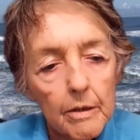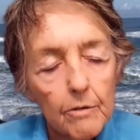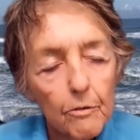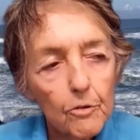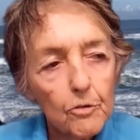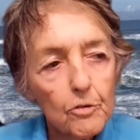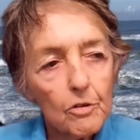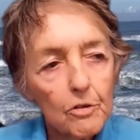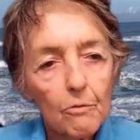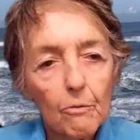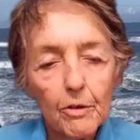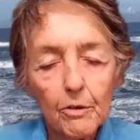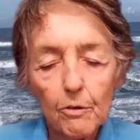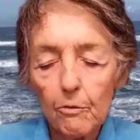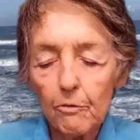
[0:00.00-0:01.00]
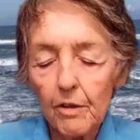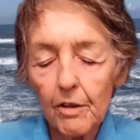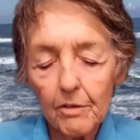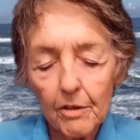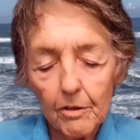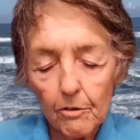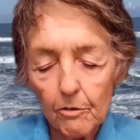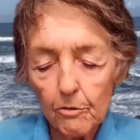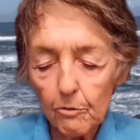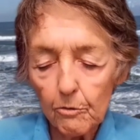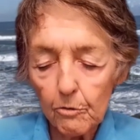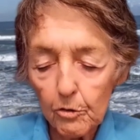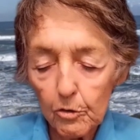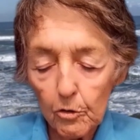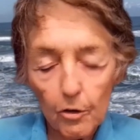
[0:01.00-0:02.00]
Just that when you think that you're
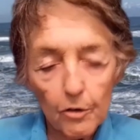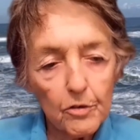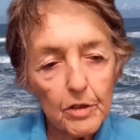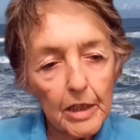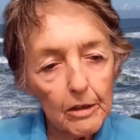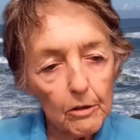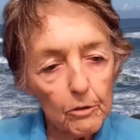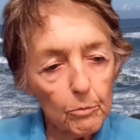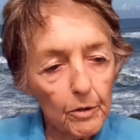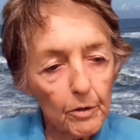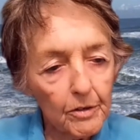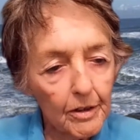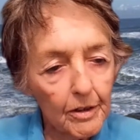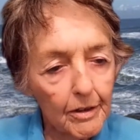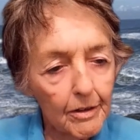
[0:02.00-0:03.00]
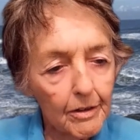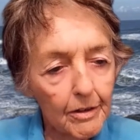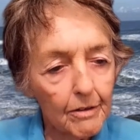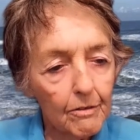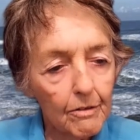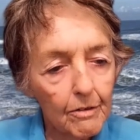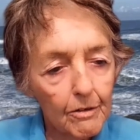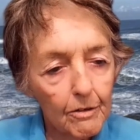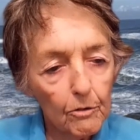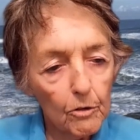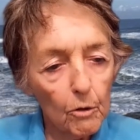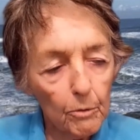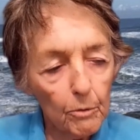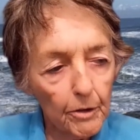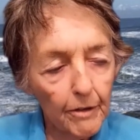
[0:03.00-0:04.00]
sort of settled with it and you
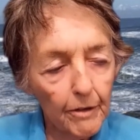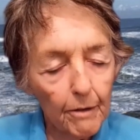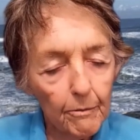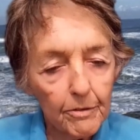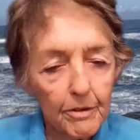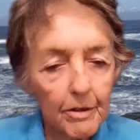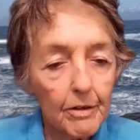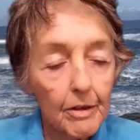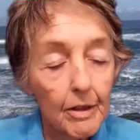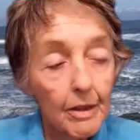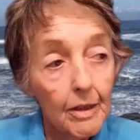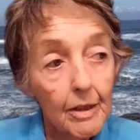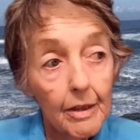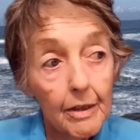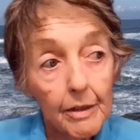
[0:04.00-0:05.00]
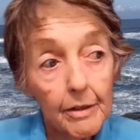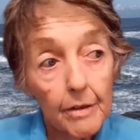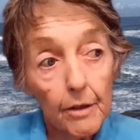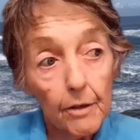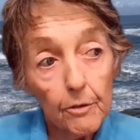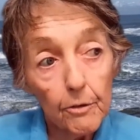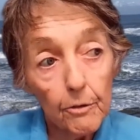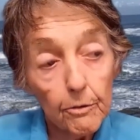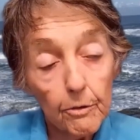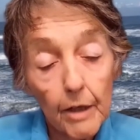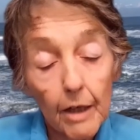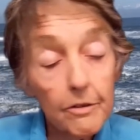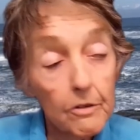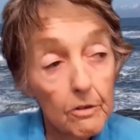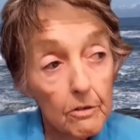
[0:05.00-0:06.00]
know where you're at with it,
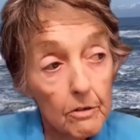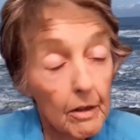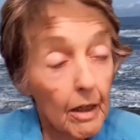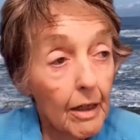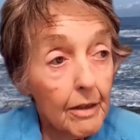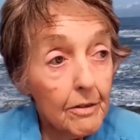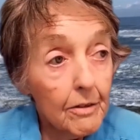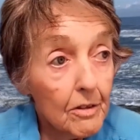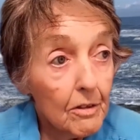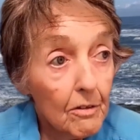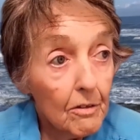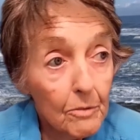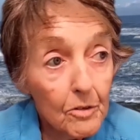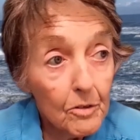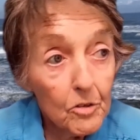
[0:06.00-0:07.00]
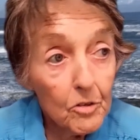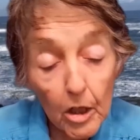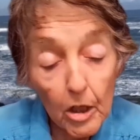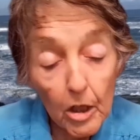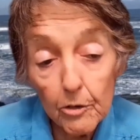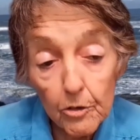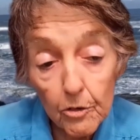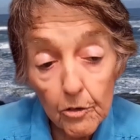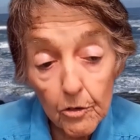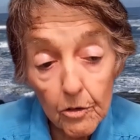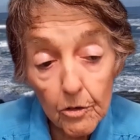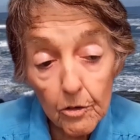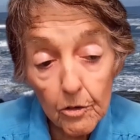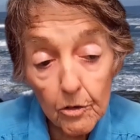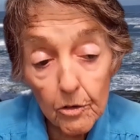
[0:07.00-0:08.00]
I see them as
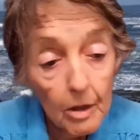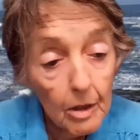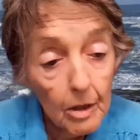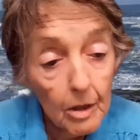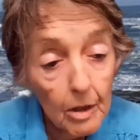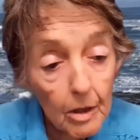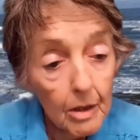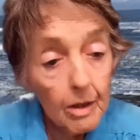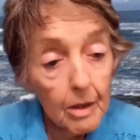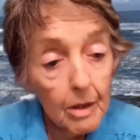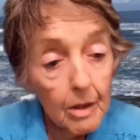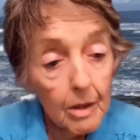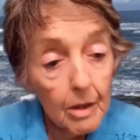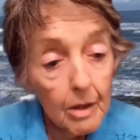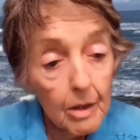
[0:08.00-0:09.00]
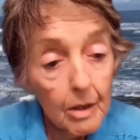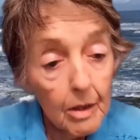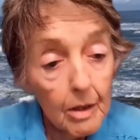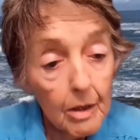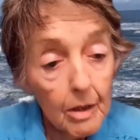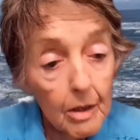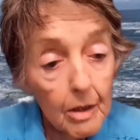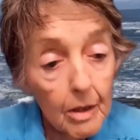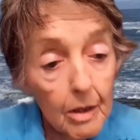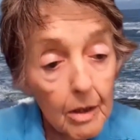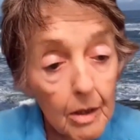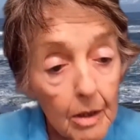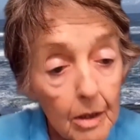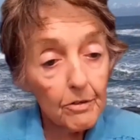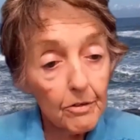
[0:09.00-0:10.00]
challenges to our
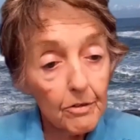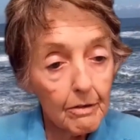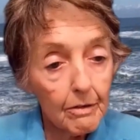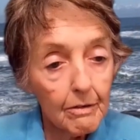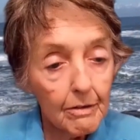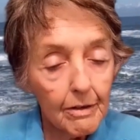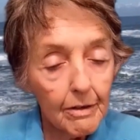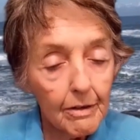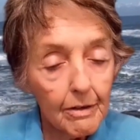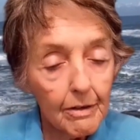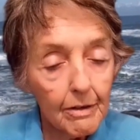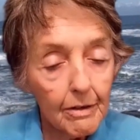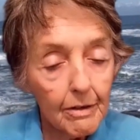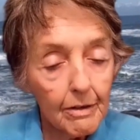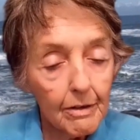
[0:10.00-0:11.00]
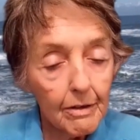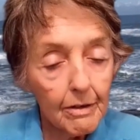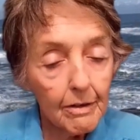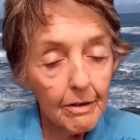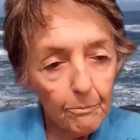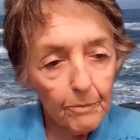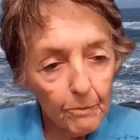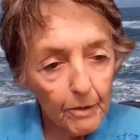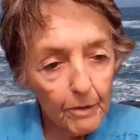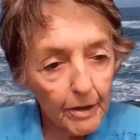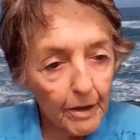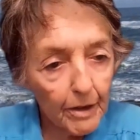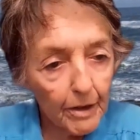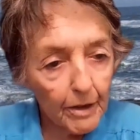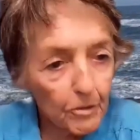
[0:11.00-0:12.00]
awareness, and then something we
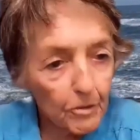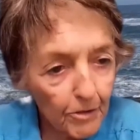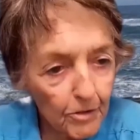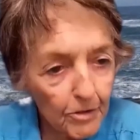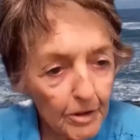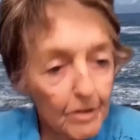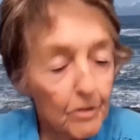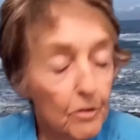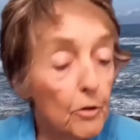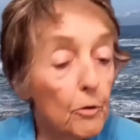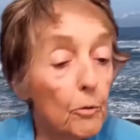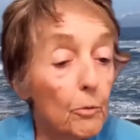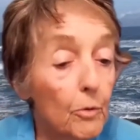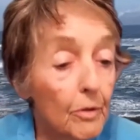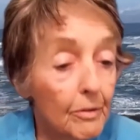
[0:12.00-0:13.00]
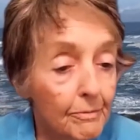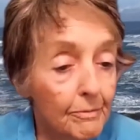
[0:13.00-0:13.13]
have to address that's new.